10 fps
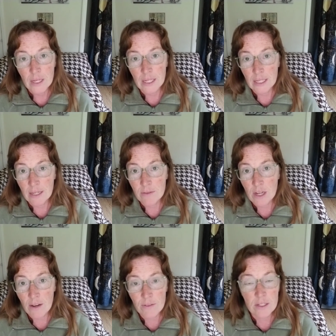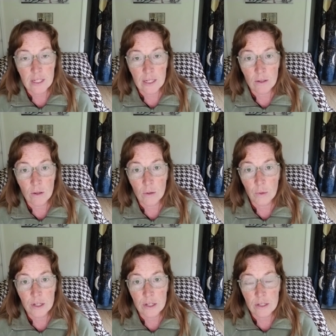it gives off a signal,
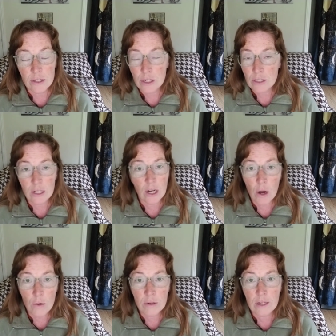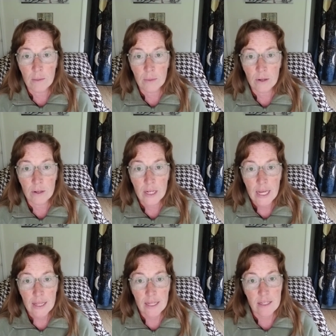which is just a code number
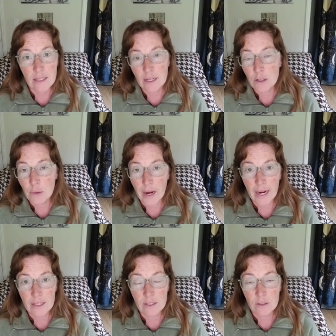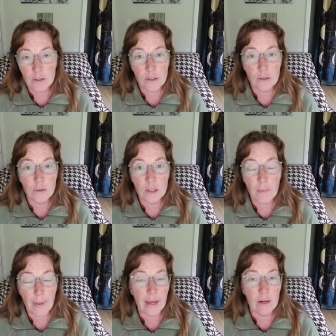that's then tracked to the
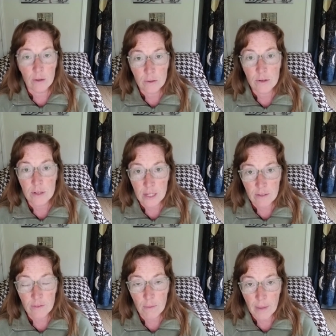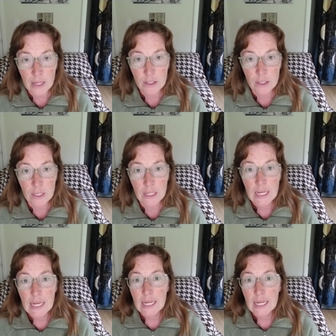pet owner's information.